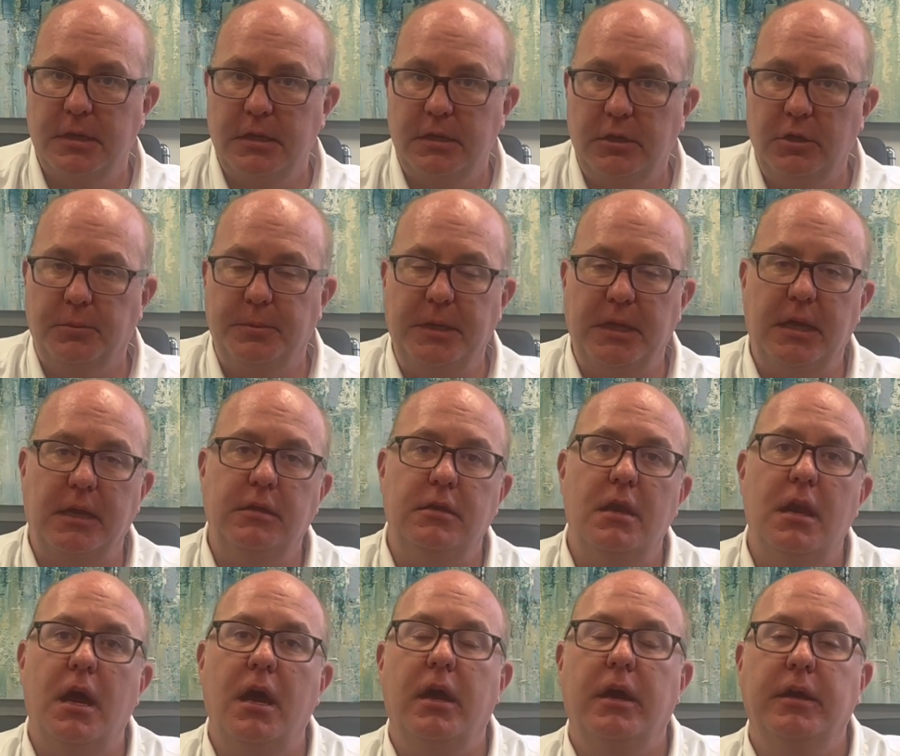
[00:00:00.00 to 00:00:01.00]
It'll be a
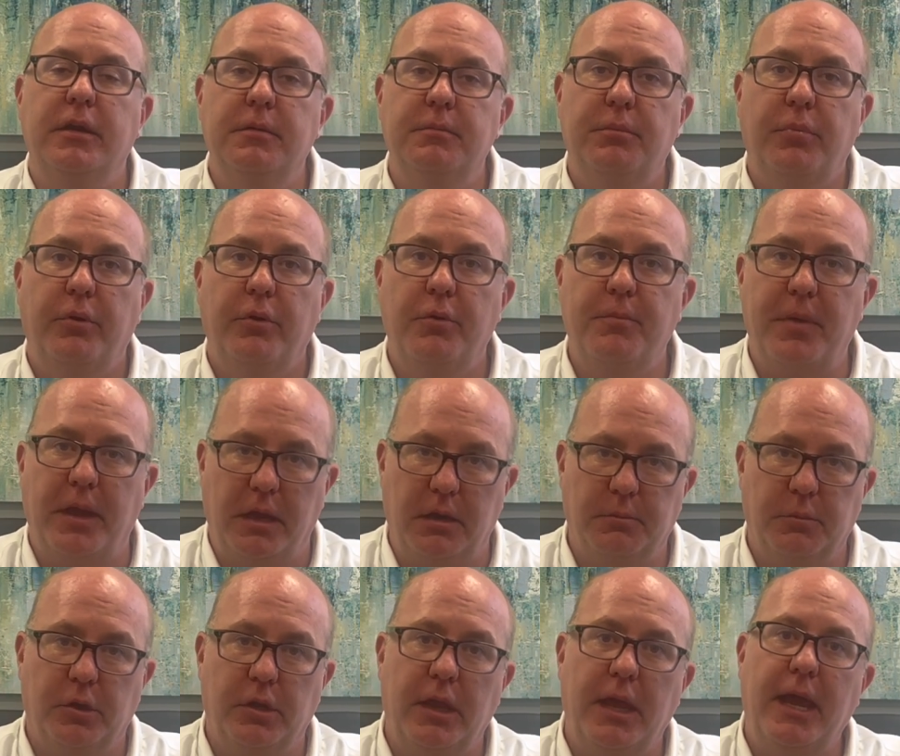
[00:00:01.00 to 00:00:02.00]

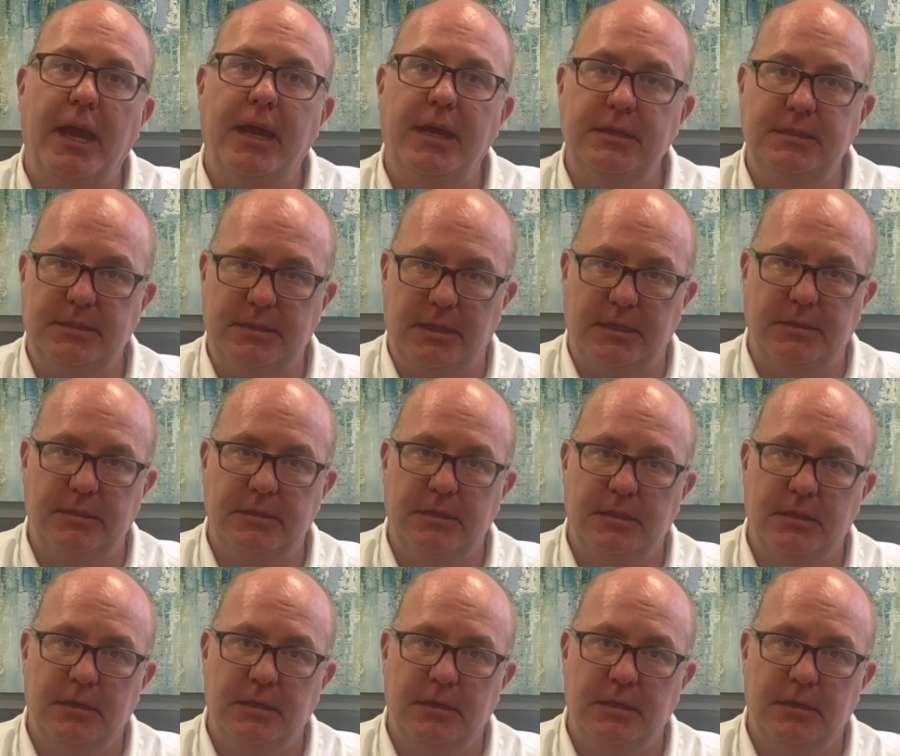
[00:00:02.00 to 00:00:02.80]
non-probatable asset.